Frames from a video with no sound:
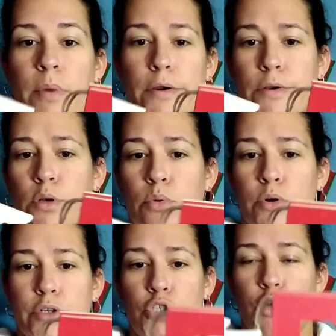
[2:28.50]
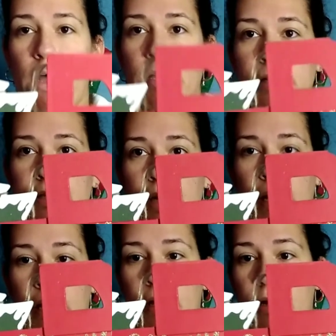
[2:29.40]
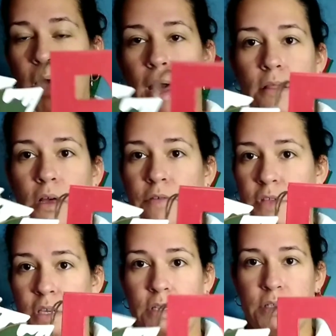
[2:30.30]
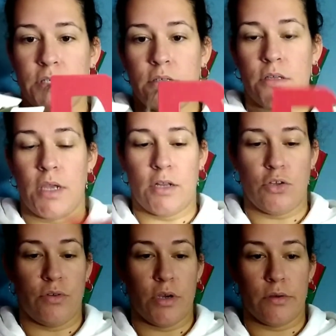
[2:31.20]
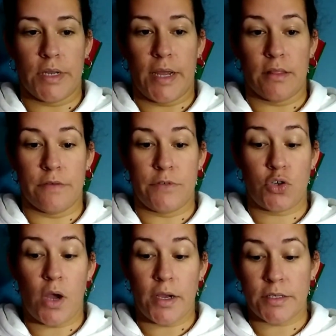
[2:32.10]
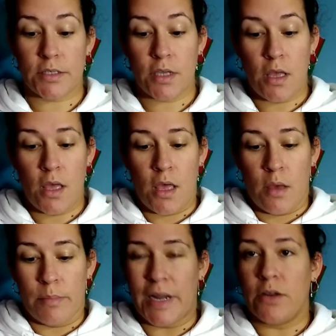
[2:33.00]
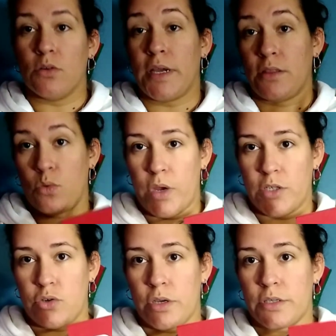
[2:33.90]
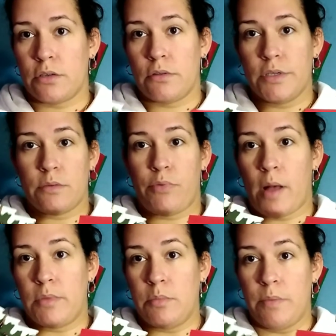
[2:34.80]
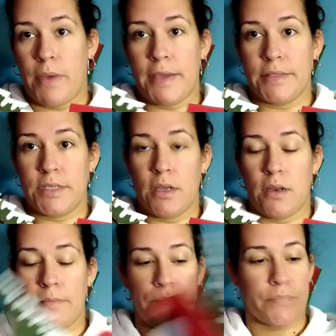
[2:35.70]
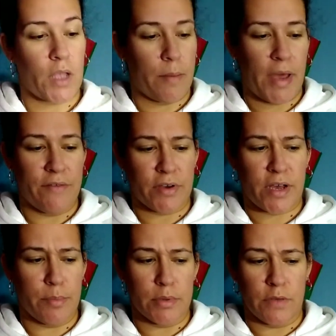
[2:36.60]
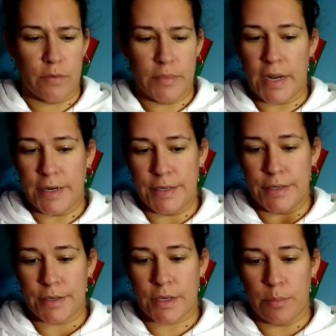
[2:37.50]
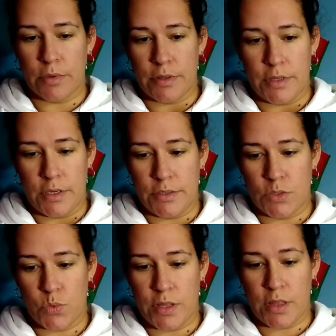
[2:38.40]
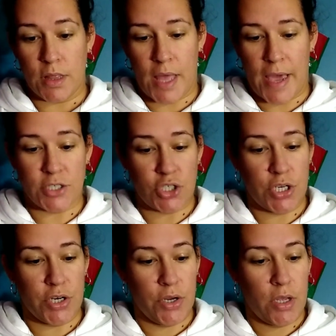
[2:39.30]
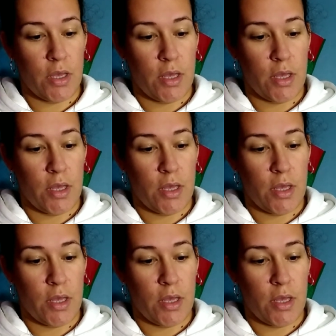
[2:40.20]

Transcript: particle board trucks and I love these and you know that I love trucks but I don't like the red trucks so this will probably be painted um, I have a couple of them that I did a couple of things with last year